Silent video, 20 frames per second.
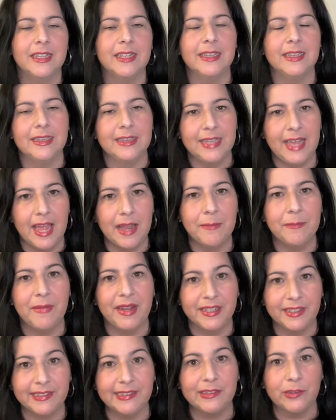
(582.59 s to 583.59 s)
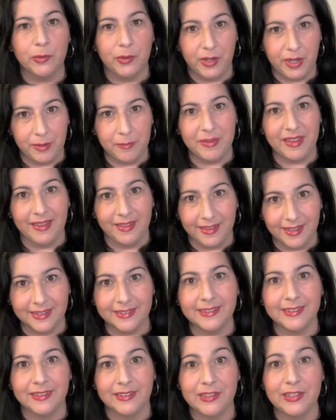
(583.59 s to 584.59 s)
let my story be a
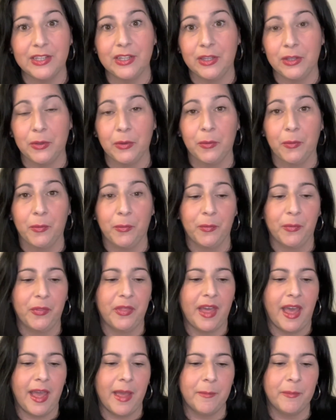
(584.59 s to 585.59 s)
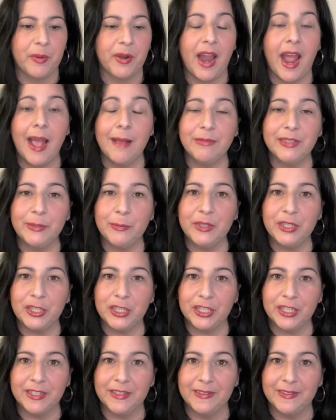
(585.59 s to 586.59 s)
lesson to you that perhaps we
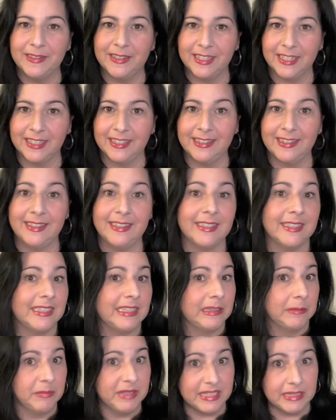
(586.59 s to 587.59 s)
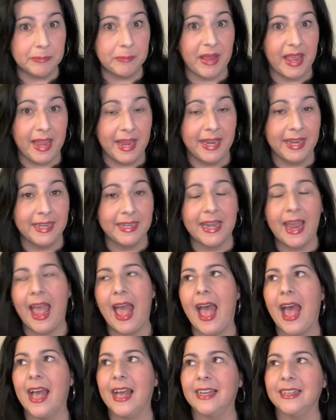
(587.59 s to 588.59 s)
shouldn't just dismiss pain
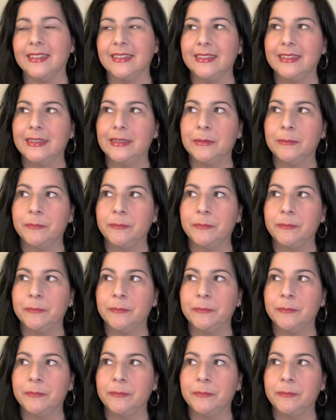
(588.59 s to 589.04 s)
as